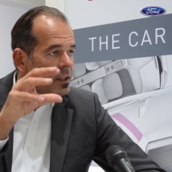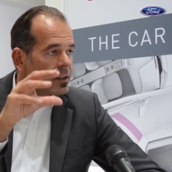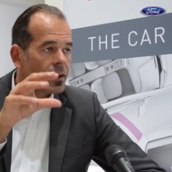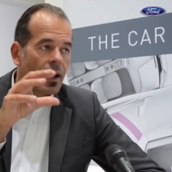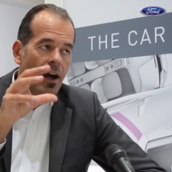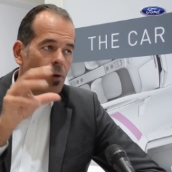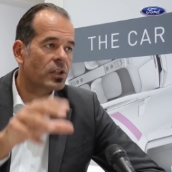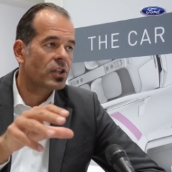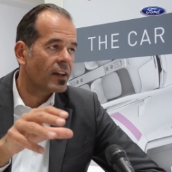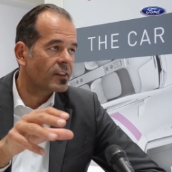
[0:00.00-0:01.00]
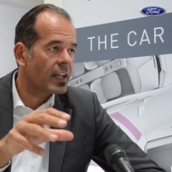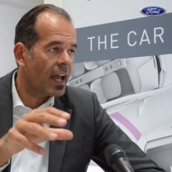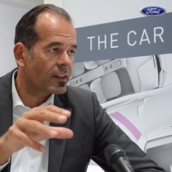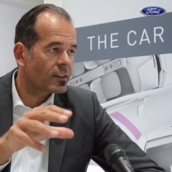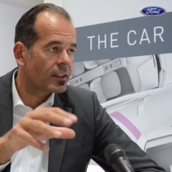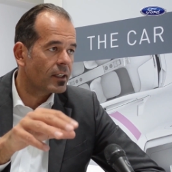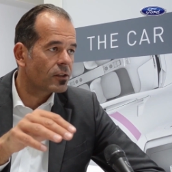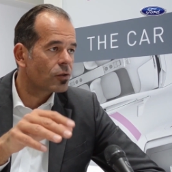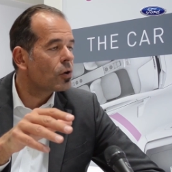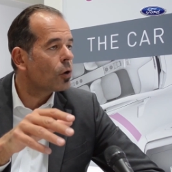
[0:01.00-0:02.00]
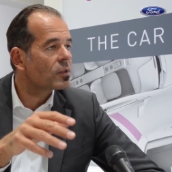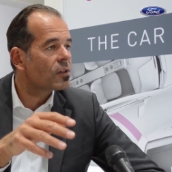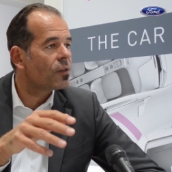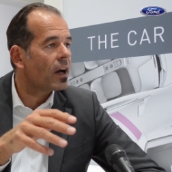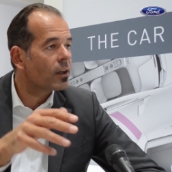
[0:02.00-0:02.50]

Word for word: the car which has the accident to notify